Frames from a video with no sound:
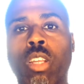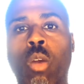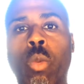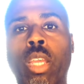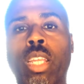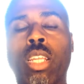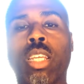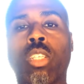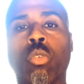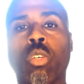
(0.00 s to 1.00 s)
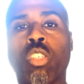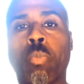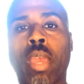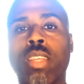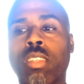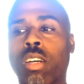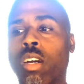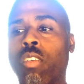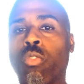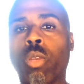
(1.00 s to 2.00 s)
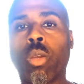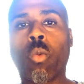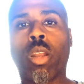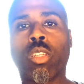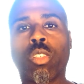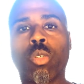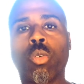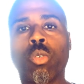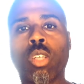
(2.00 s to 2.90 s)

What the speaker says: we get into a space of really wanting to